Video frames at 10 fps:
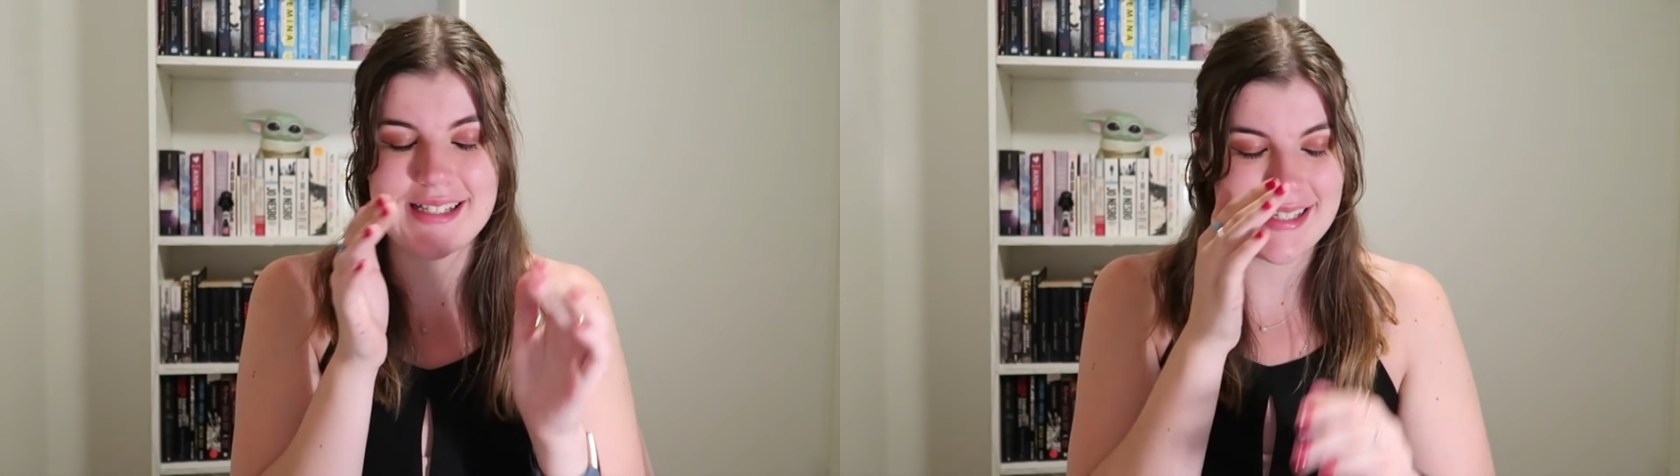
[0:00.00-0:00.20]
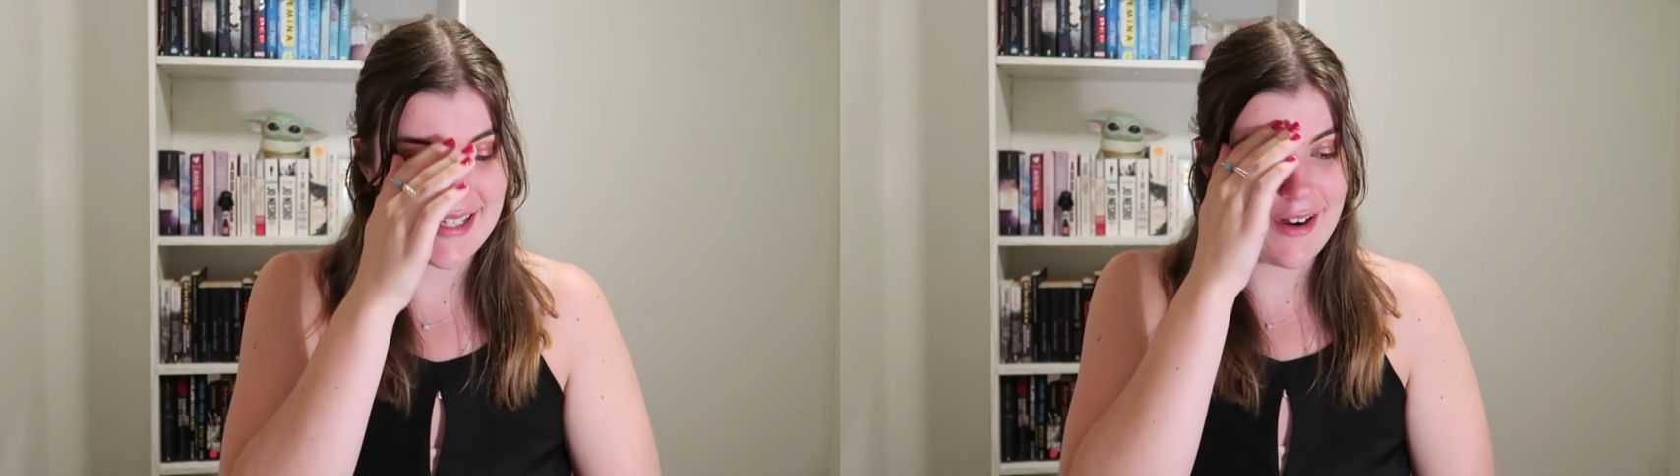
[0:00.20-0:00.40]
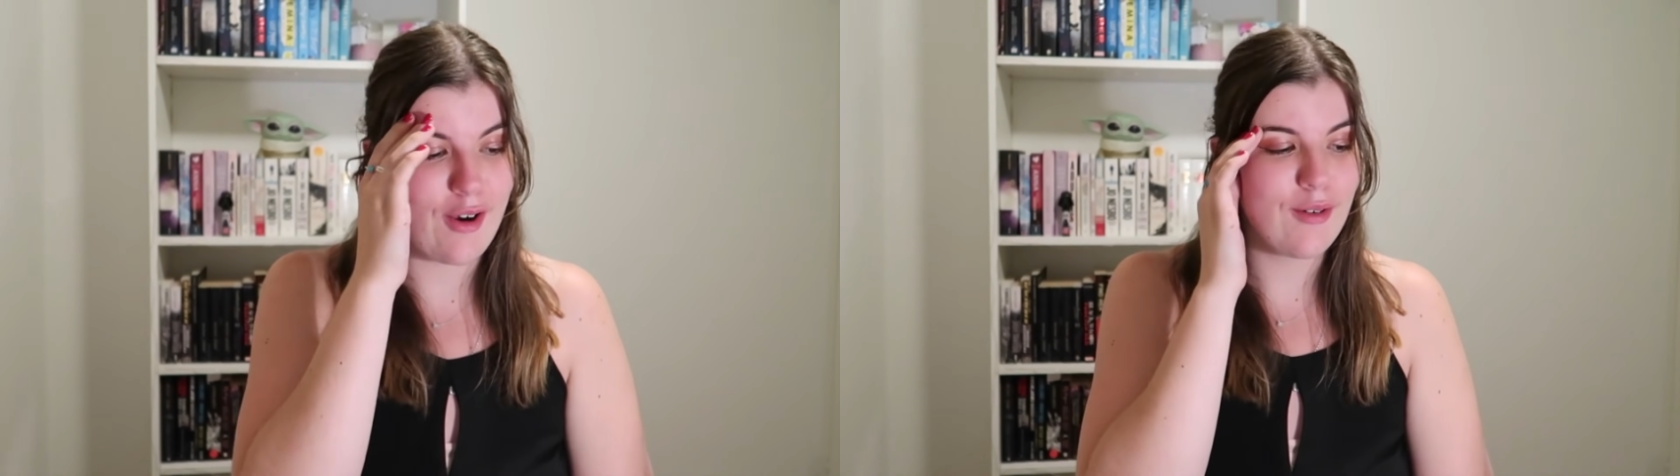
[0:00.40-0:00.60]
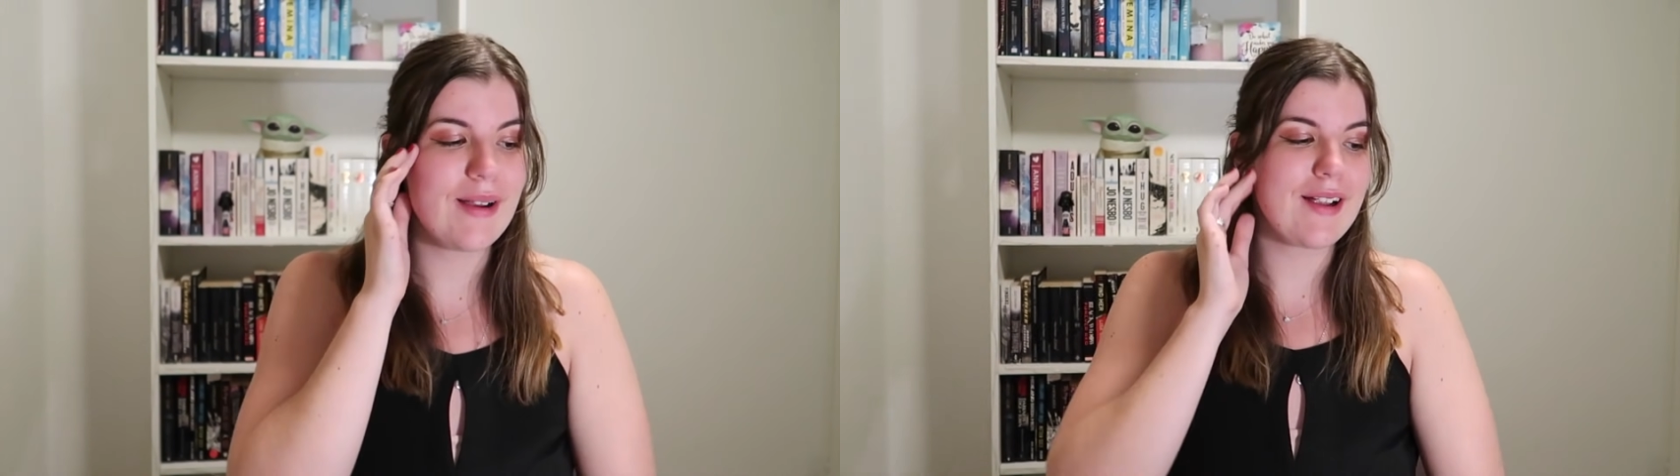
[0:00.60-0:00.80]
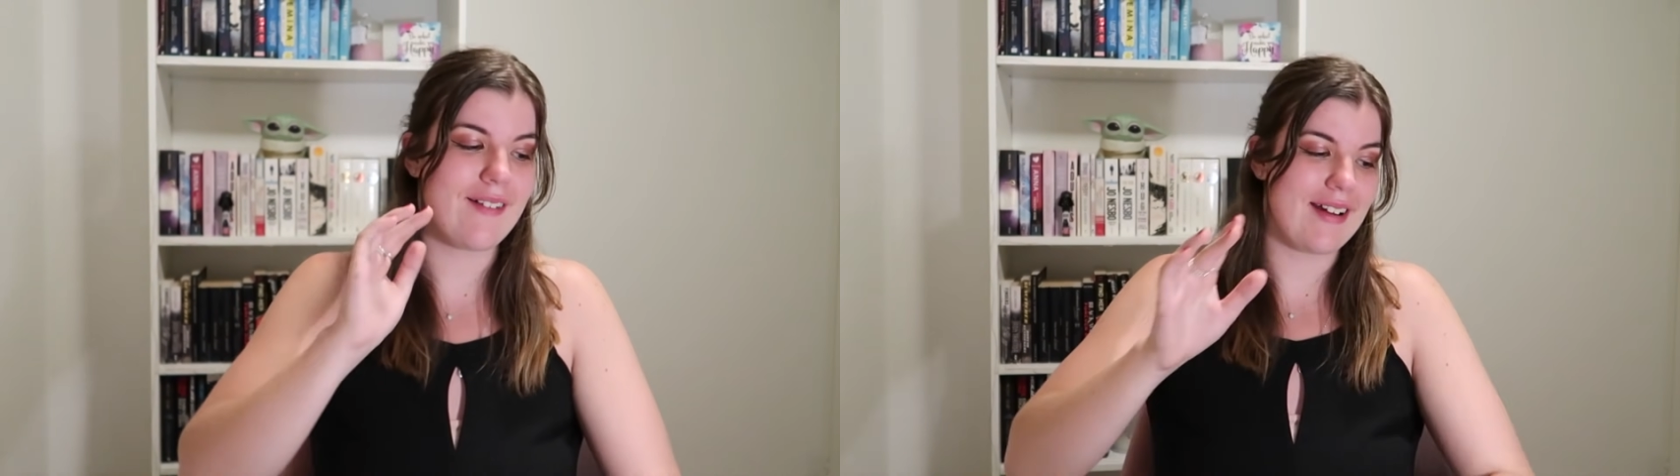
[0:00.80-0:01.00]
this and oh
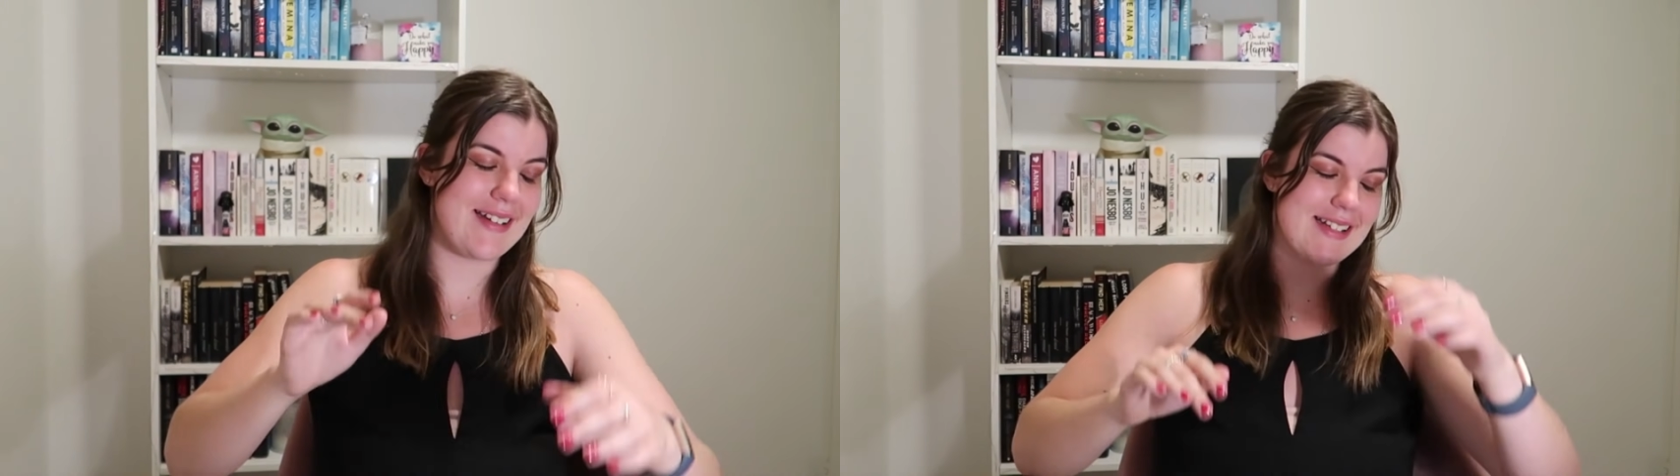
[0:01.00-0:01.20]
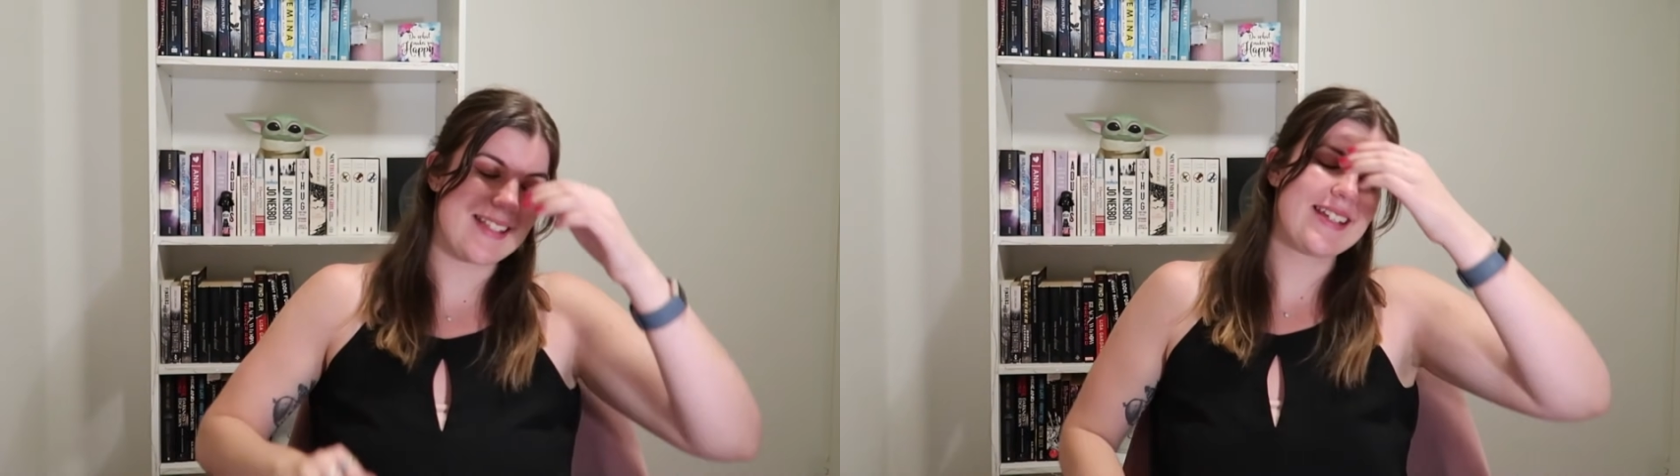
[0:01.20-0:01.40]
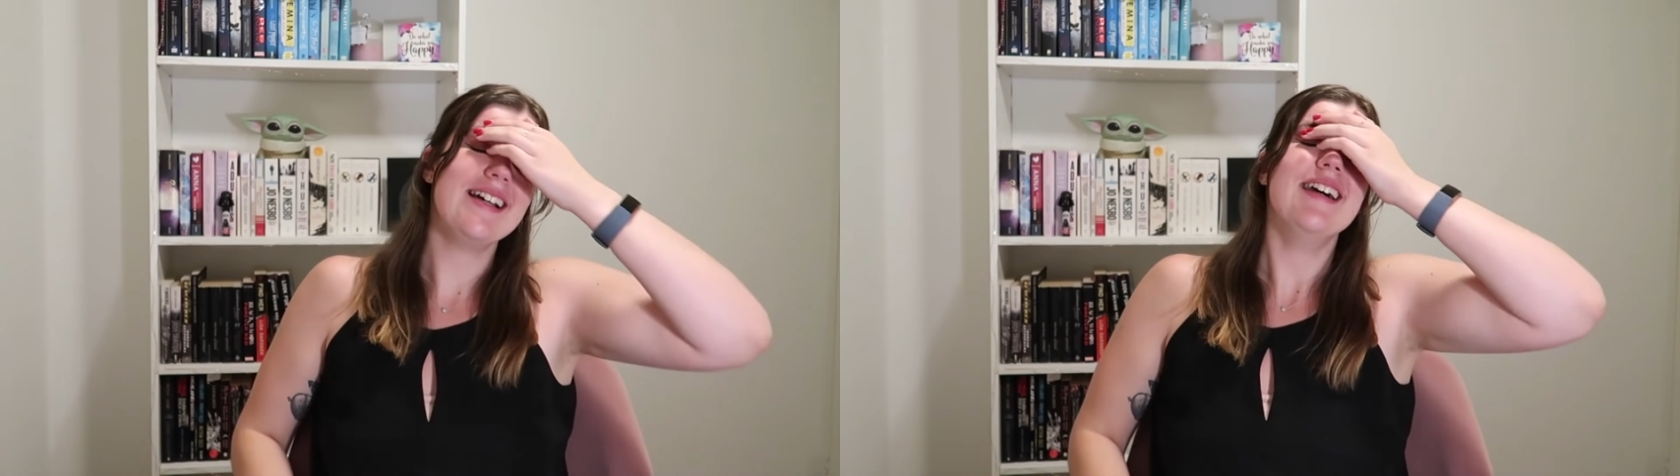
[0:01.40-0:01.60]
my god, I just...